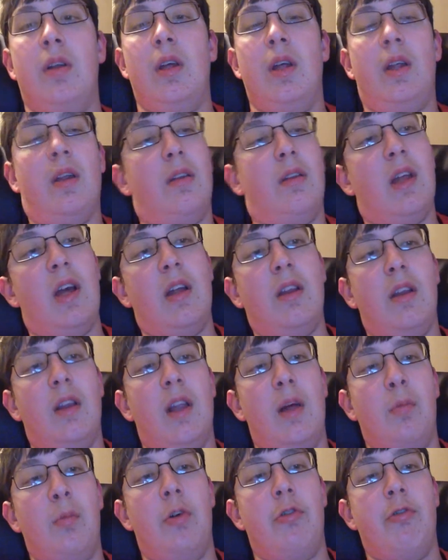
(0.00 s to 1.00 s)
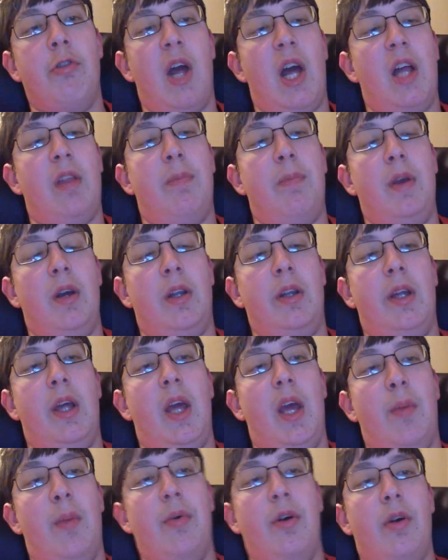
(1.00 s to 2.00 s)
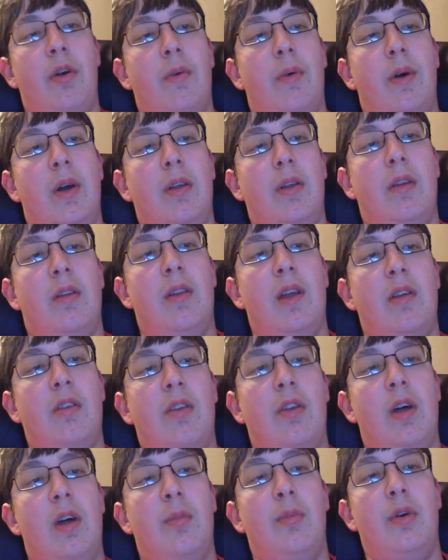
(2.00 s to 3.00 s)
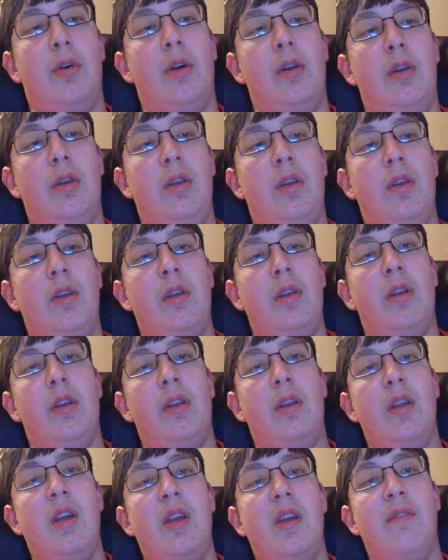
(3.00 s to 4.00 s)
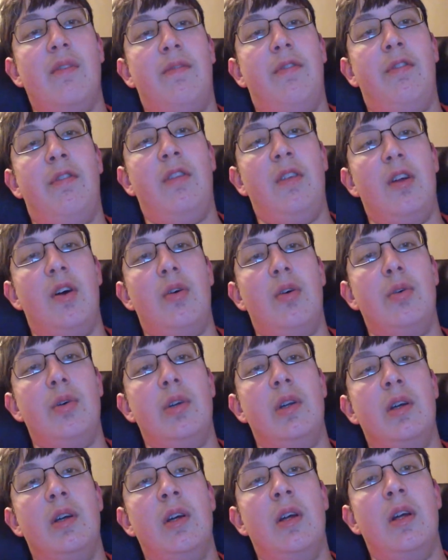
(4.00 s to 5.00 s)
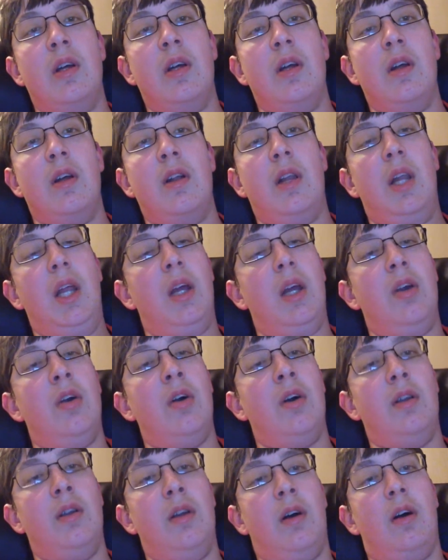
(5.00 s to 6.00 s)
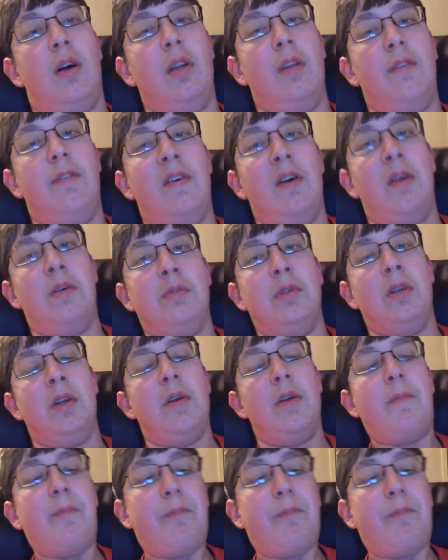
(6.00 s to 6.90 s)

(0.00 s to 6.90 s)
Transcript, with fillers: It sounds a lot more raspy on the camera, when it just sounds a lot more neat and flowed, like good on the phone.